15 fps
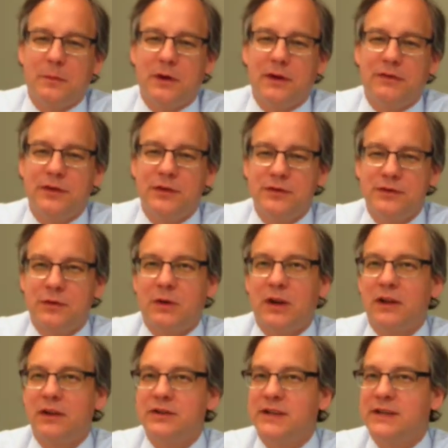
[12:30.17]
a few
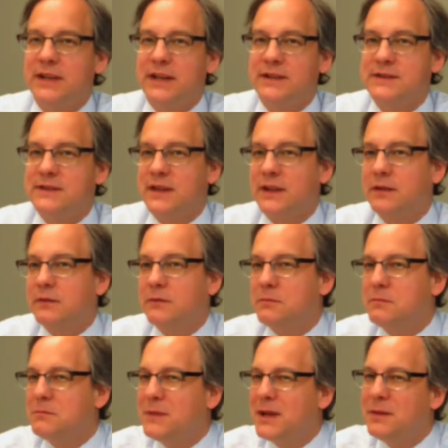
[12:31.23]
serology tests that
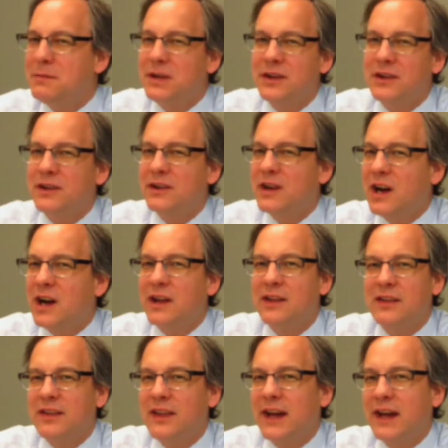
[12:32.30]
maybe are
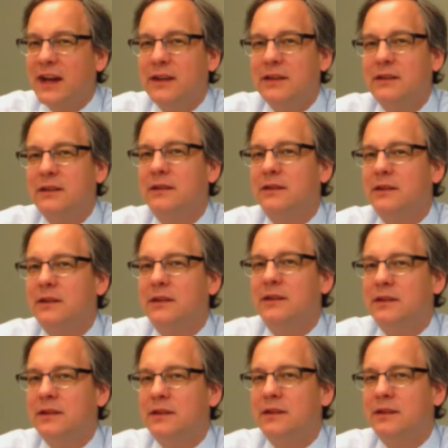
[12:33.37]
not that,
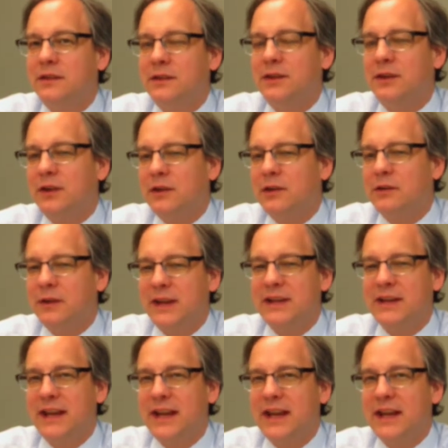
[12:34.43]
you know,
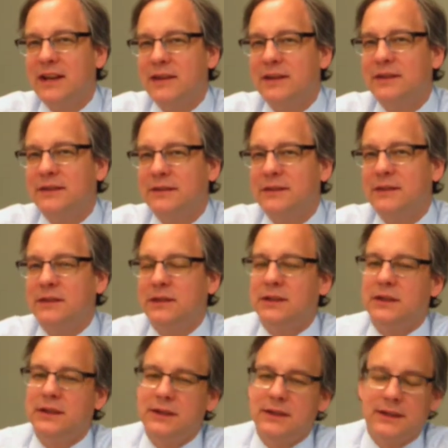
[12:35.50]
indicated,
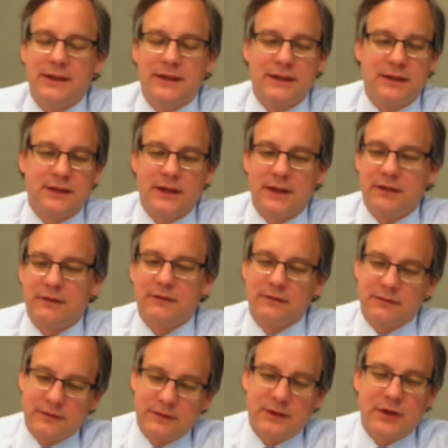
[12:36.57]
it
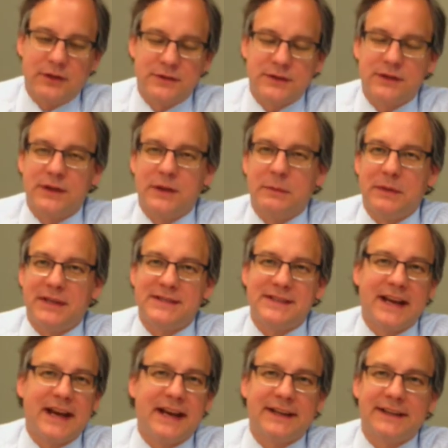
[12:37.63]
goes into the big
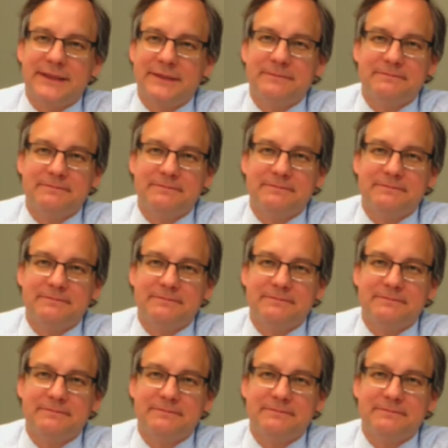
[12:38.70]
stack.